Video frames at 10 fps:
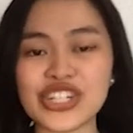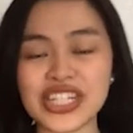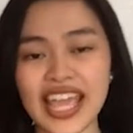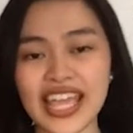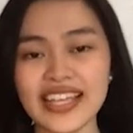or
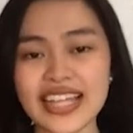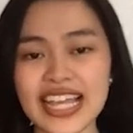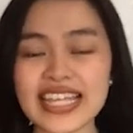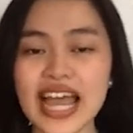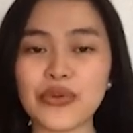GA,
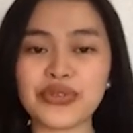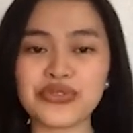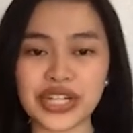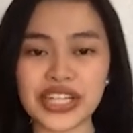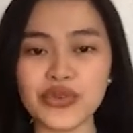is our
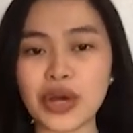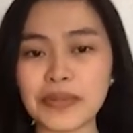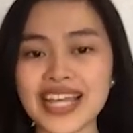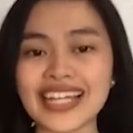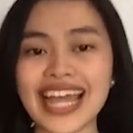free
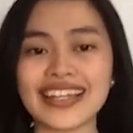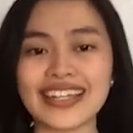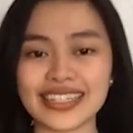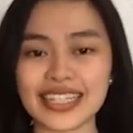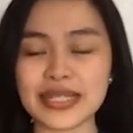website
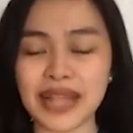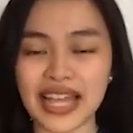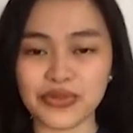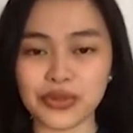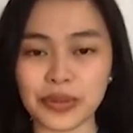analytics
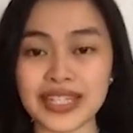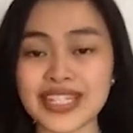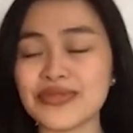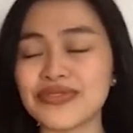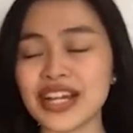platform that
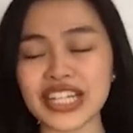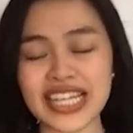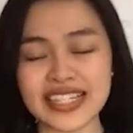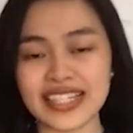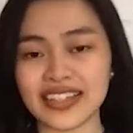is very
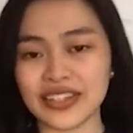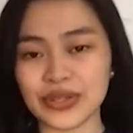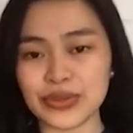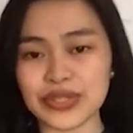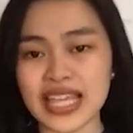easy to
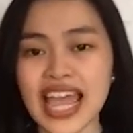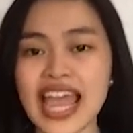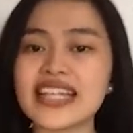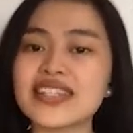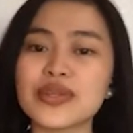use
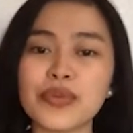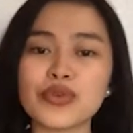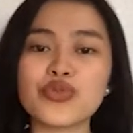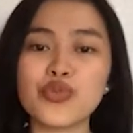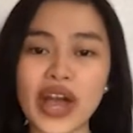and is the
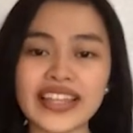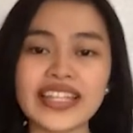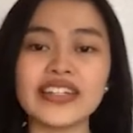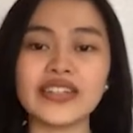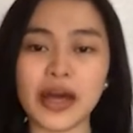most
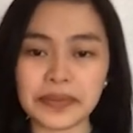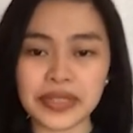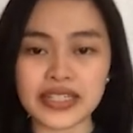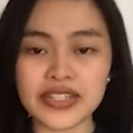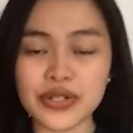widely
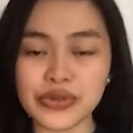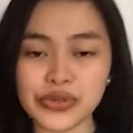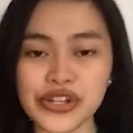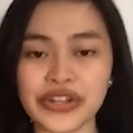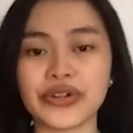adopted
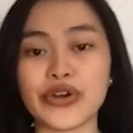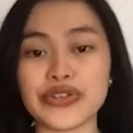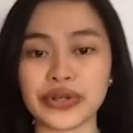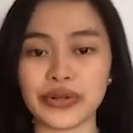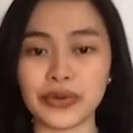solution
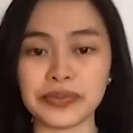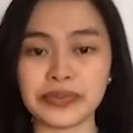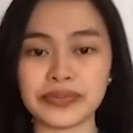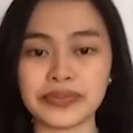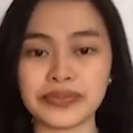across the globe.
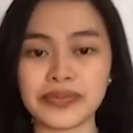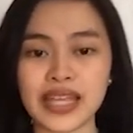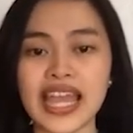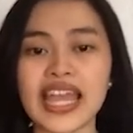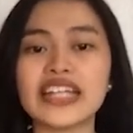
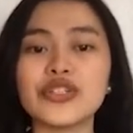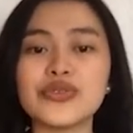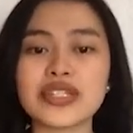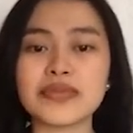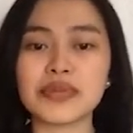It
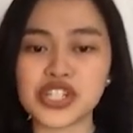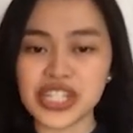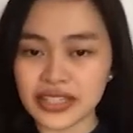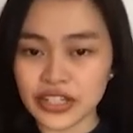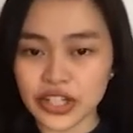uses
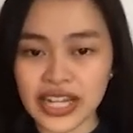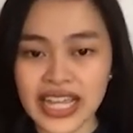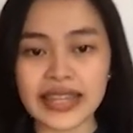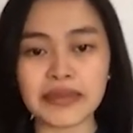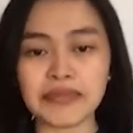machine
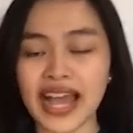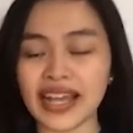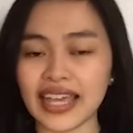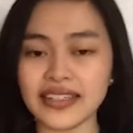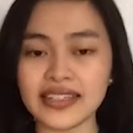learning in the
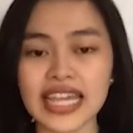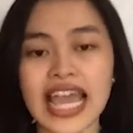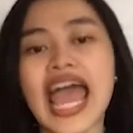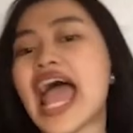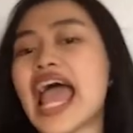backend
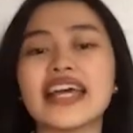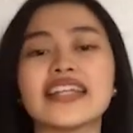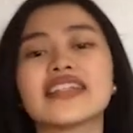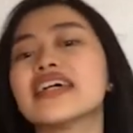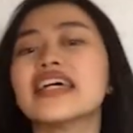
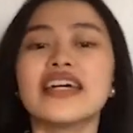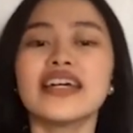and